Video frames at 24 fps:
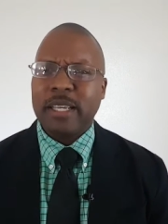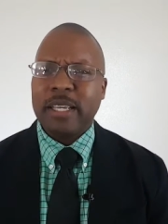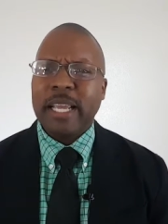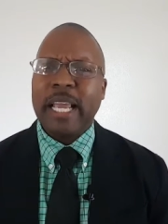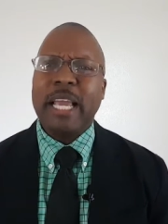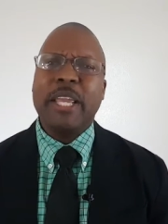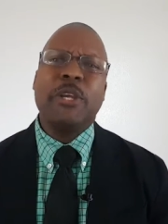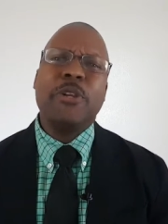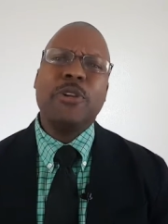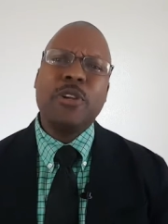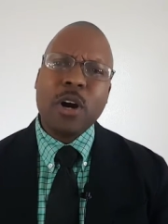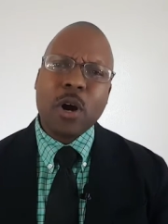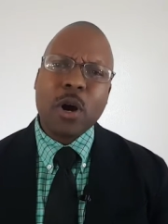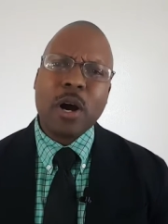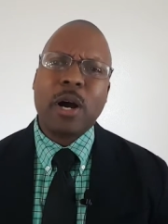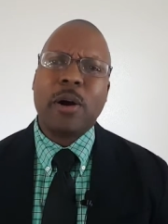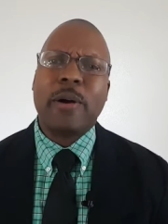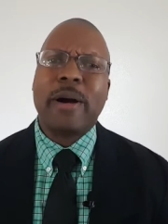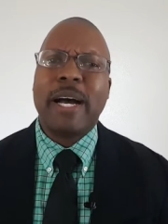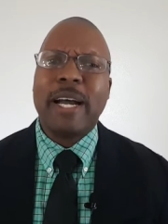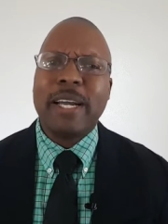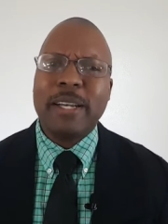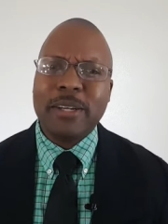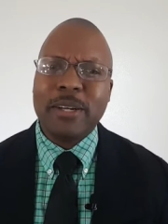And you know how
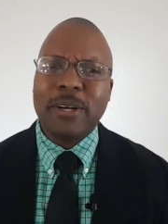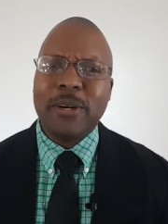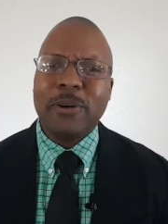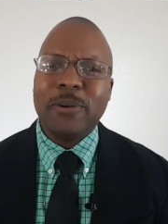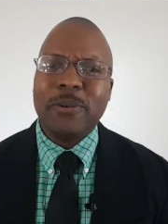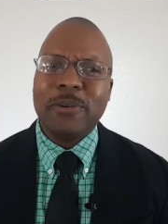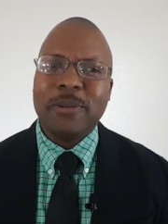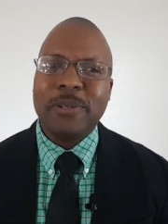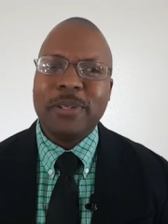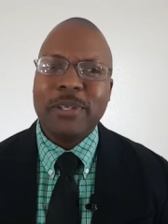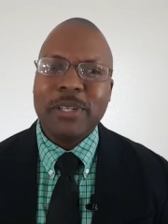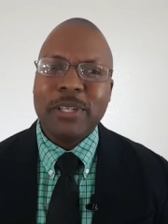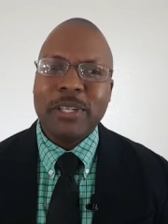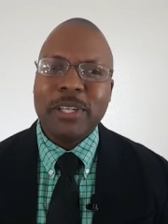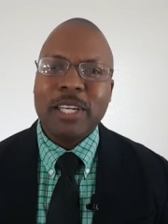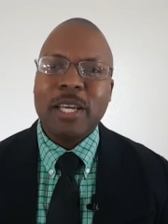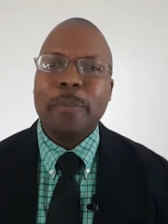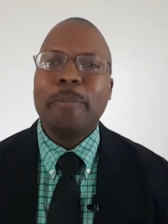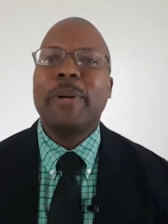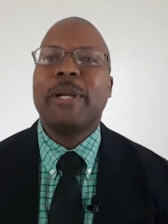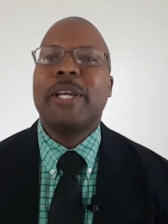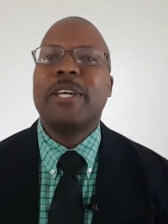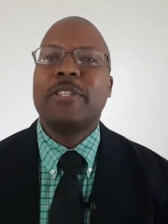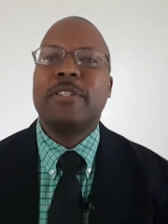I know?
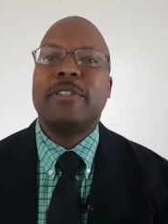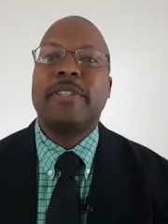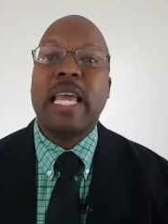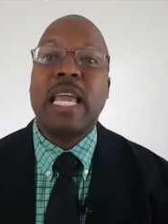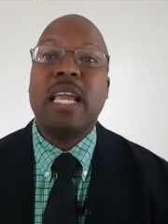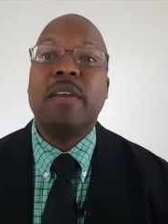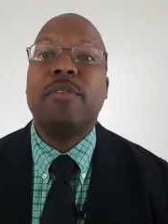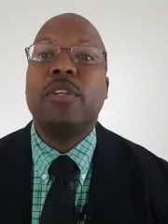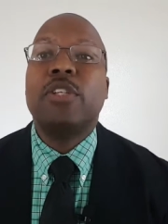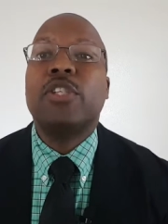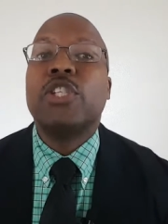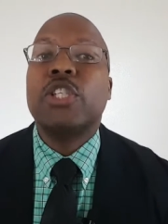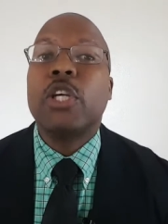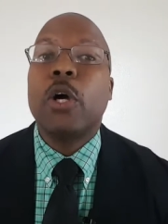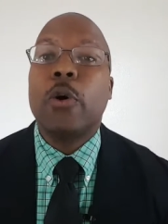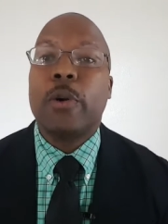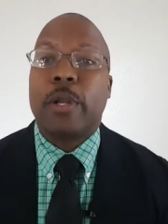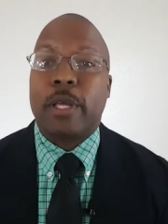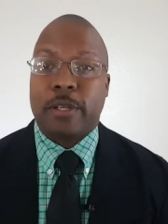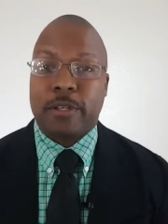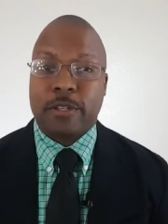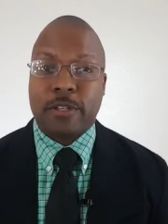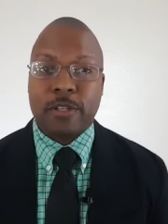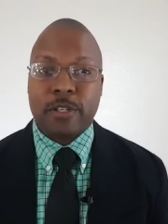Because David showed
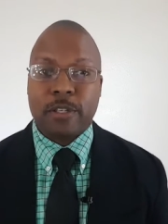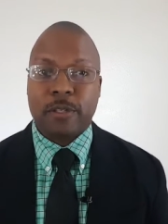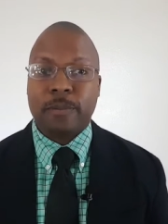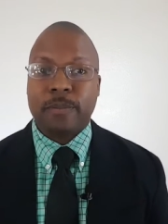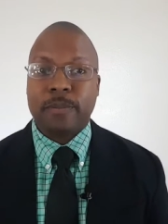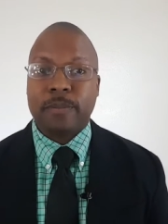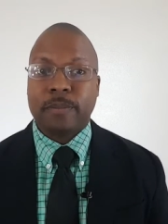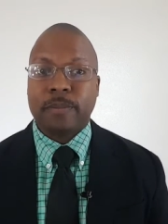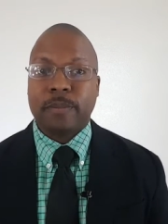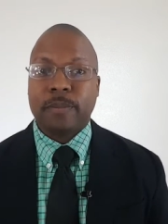us.